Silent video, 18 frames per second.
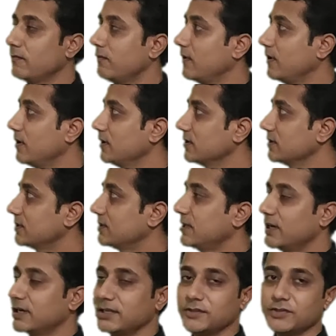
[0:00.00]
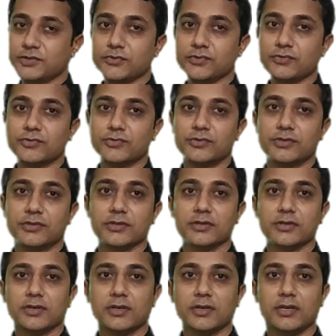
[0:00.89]
First, that is used
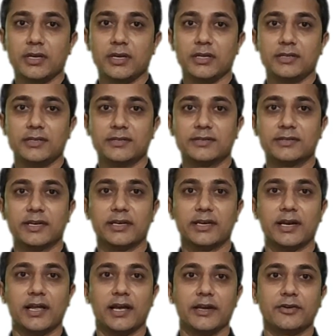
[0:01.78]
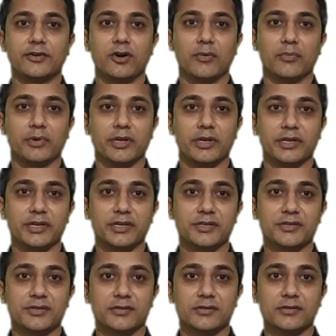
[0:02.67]
in satellite
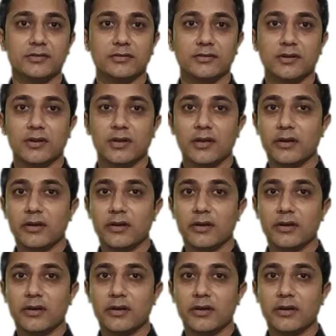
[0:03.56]
communication,